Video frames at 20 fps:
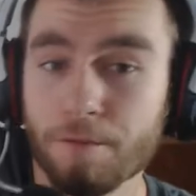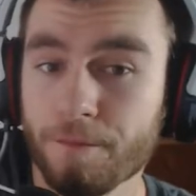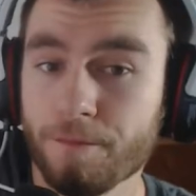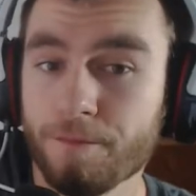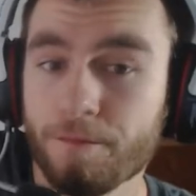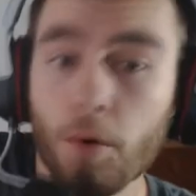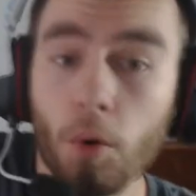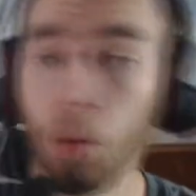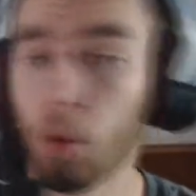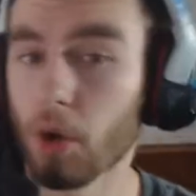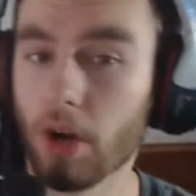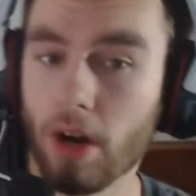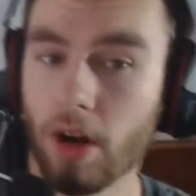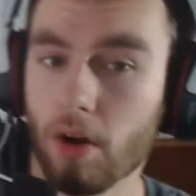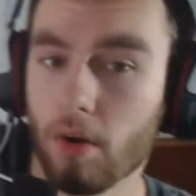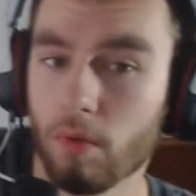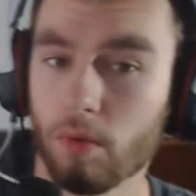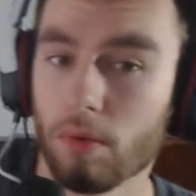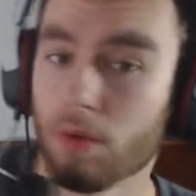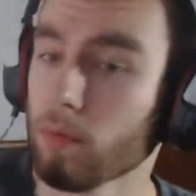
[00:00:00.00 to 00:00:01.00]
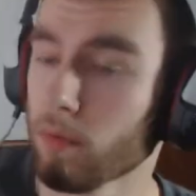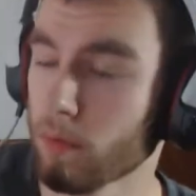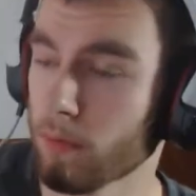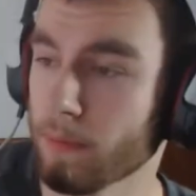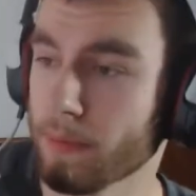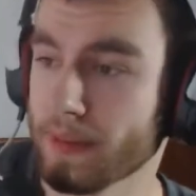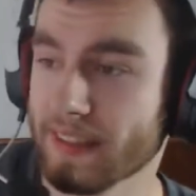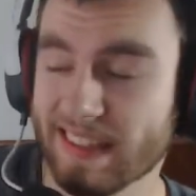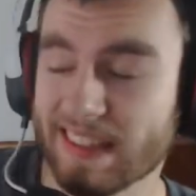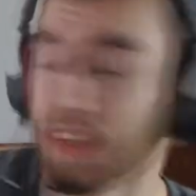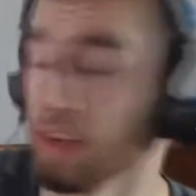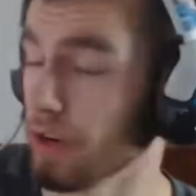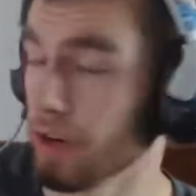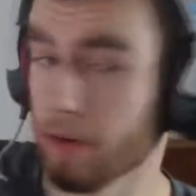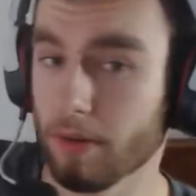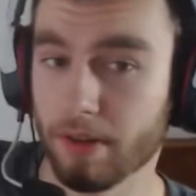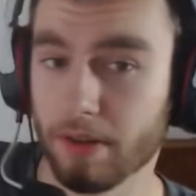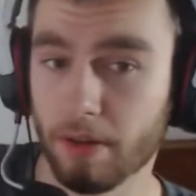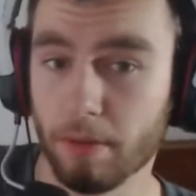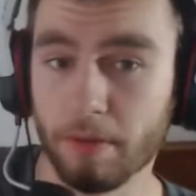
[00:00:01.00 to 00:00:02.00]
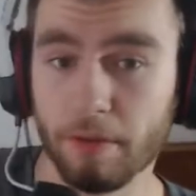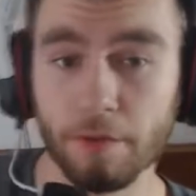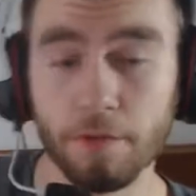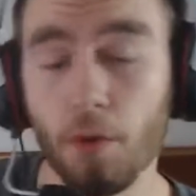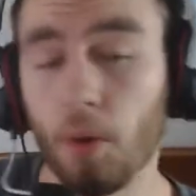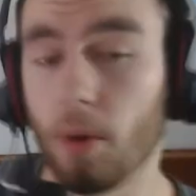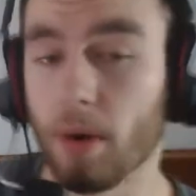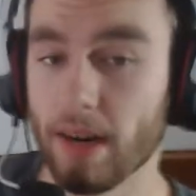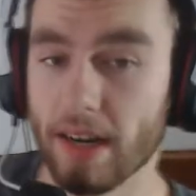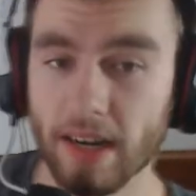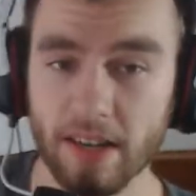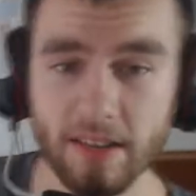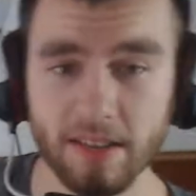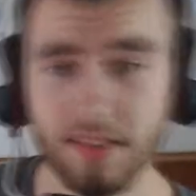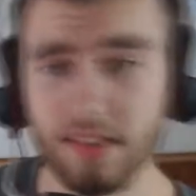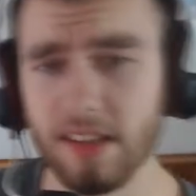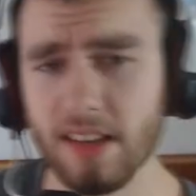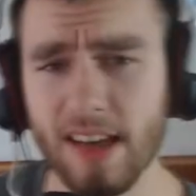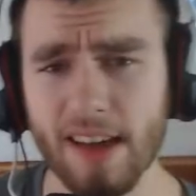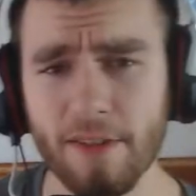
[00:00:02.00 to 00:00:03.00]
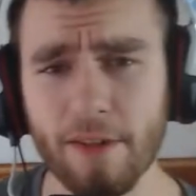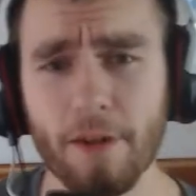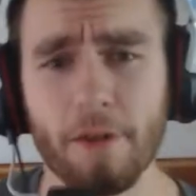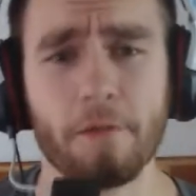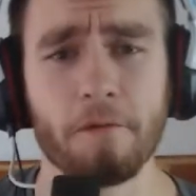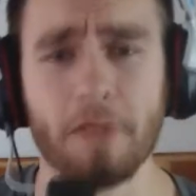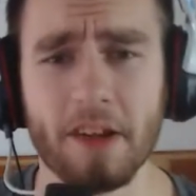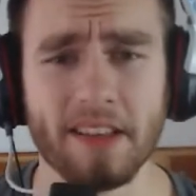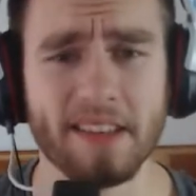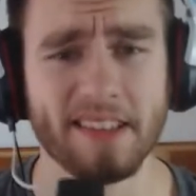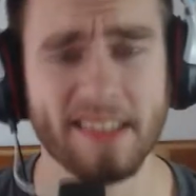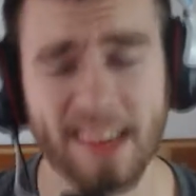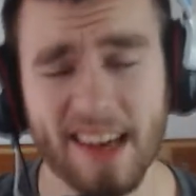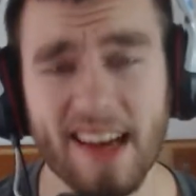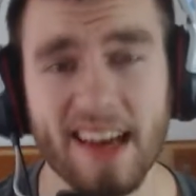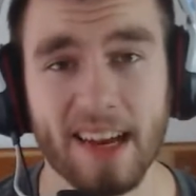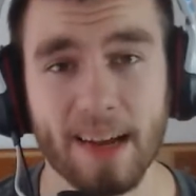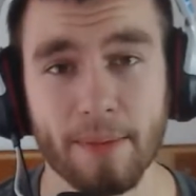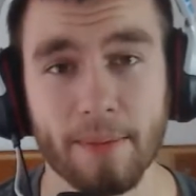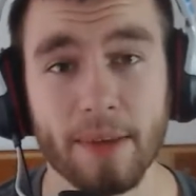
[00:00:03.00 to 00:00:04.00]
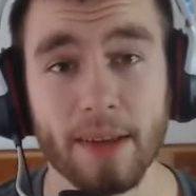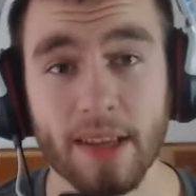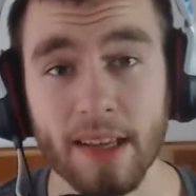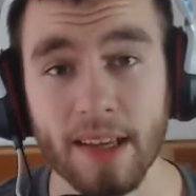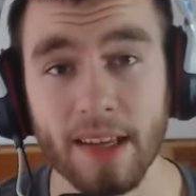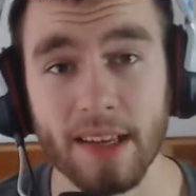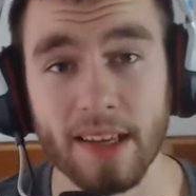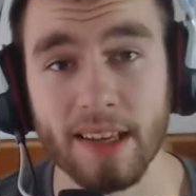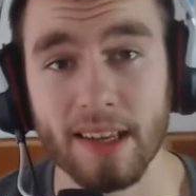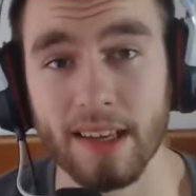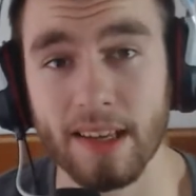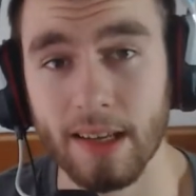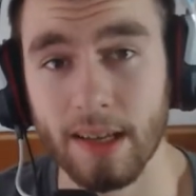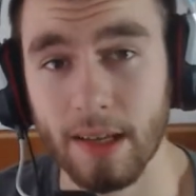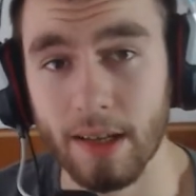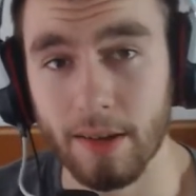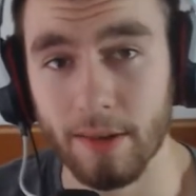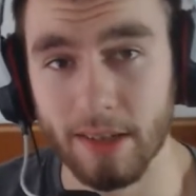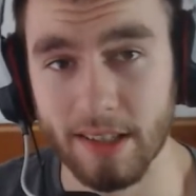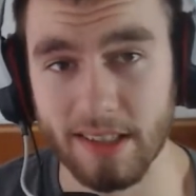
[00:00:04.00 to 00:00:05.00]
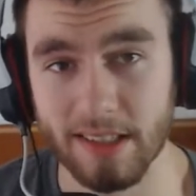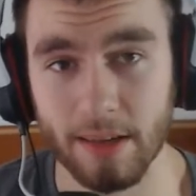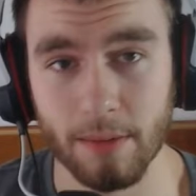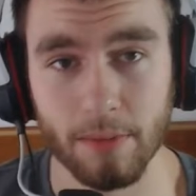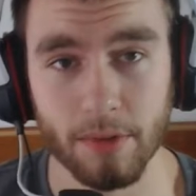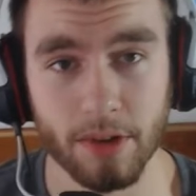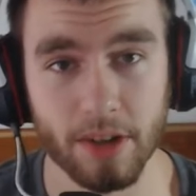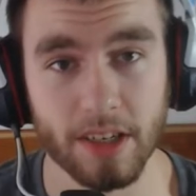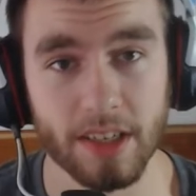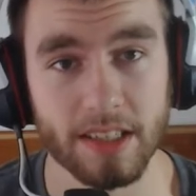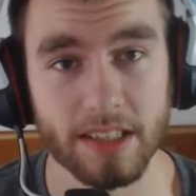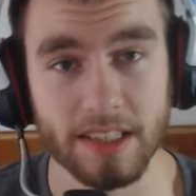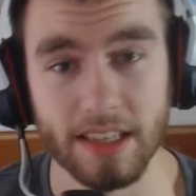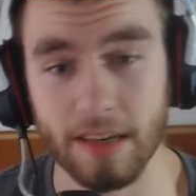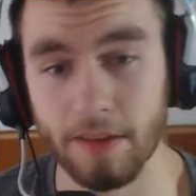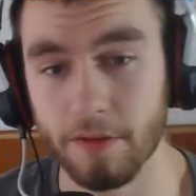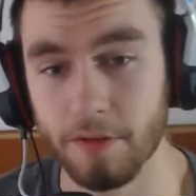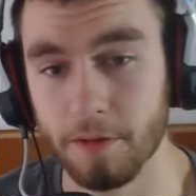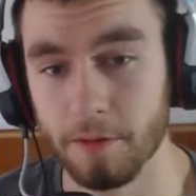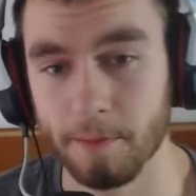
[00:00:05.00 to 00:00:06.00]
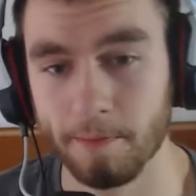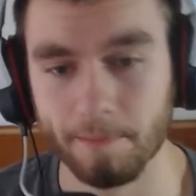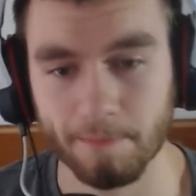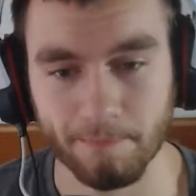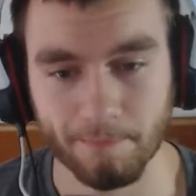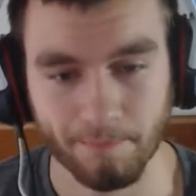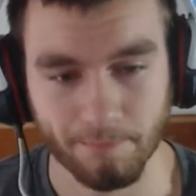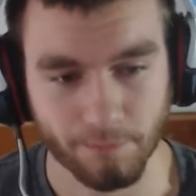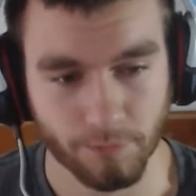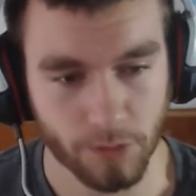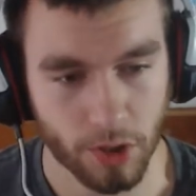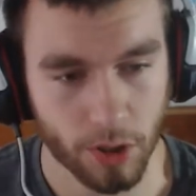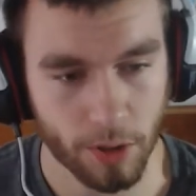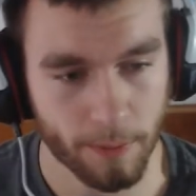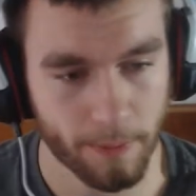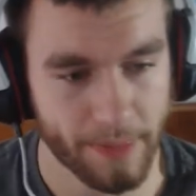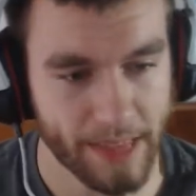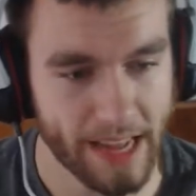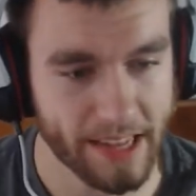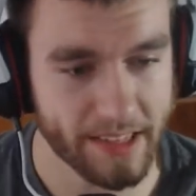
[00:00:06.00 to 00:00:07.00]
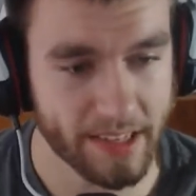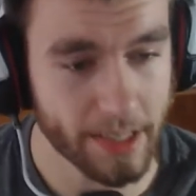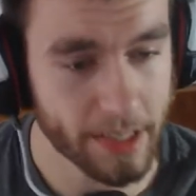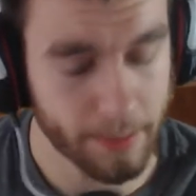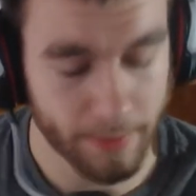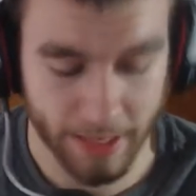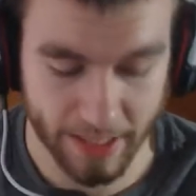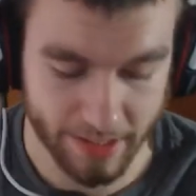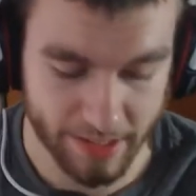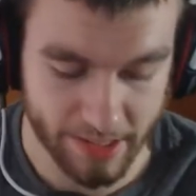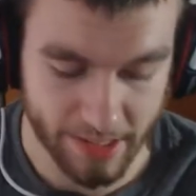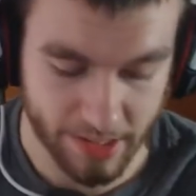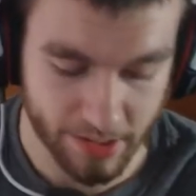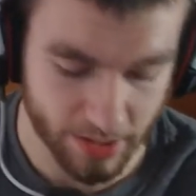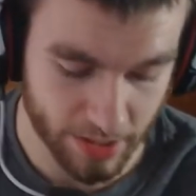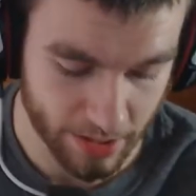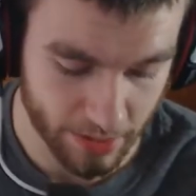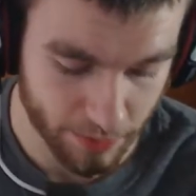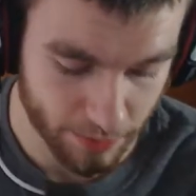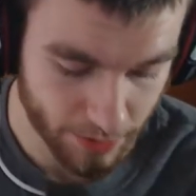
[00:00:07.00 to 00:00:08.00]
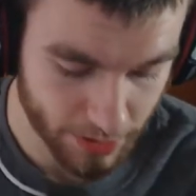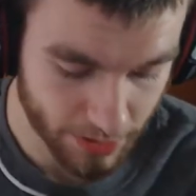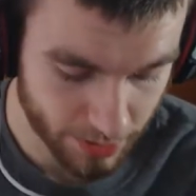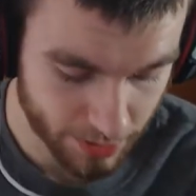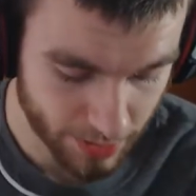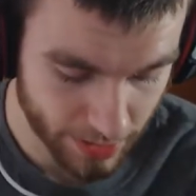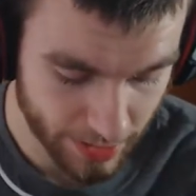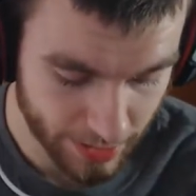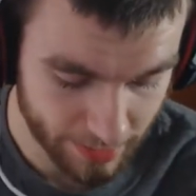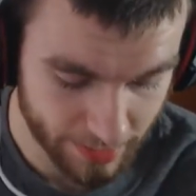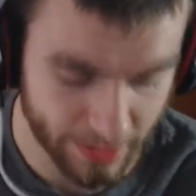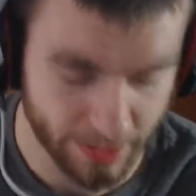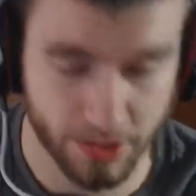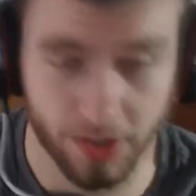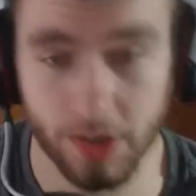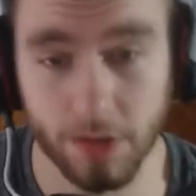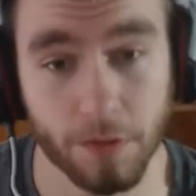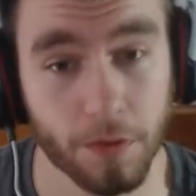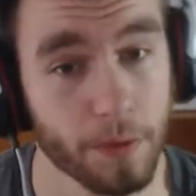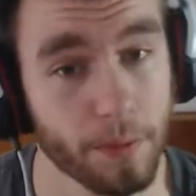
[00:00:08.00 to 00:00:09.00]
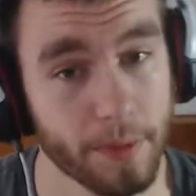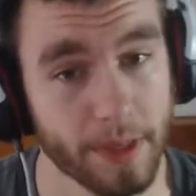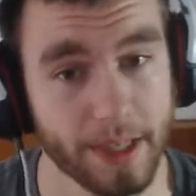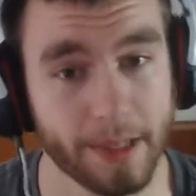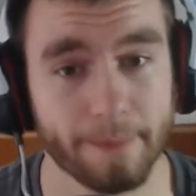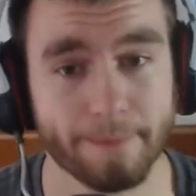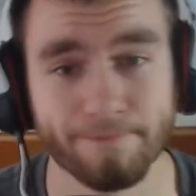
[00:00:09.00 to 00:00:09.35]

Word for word: four zero. We'll, we'll be zero and they'll be four, and I'll still have a fun time because I'm learning stuff. So that's how you make Siege less frustrating. That's just for me.